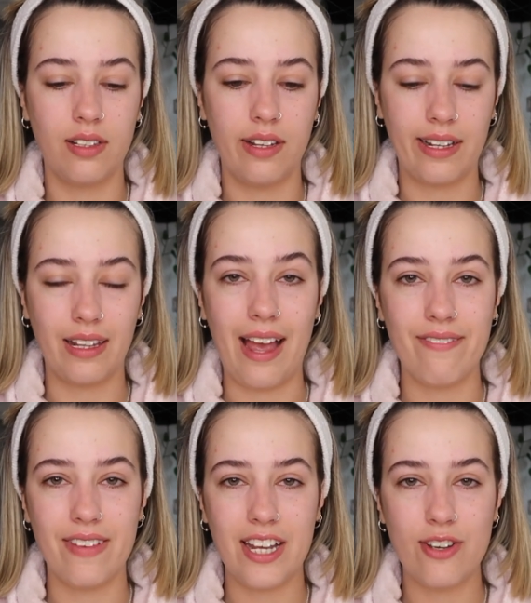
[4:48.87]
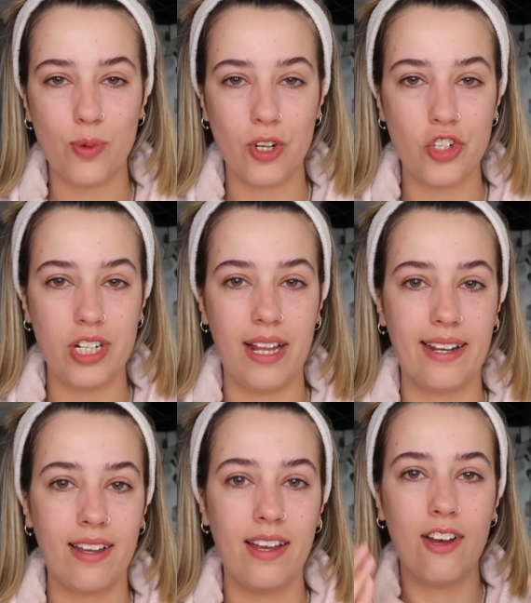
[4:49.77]
like live videos where she
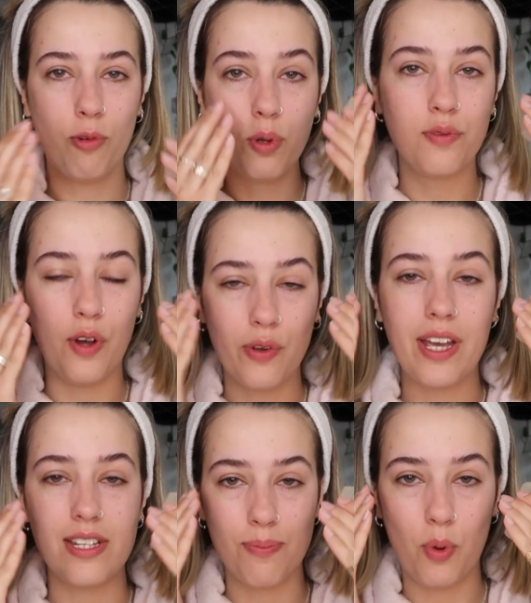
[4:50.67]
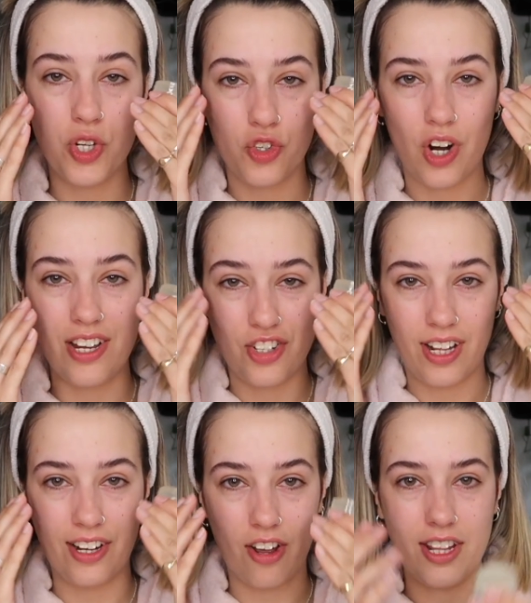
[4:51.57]
like will focus
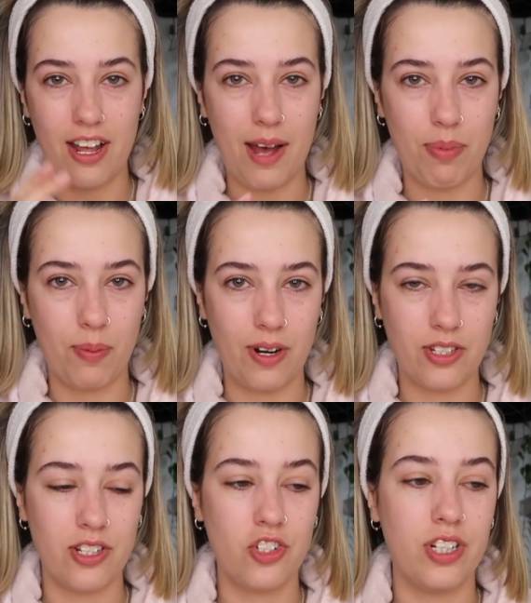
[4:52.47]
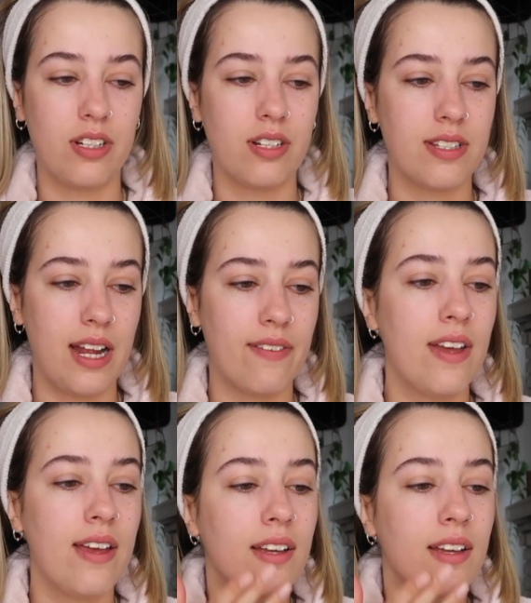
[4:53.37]
moisturizer like on the upper parts of the cheek and stuff,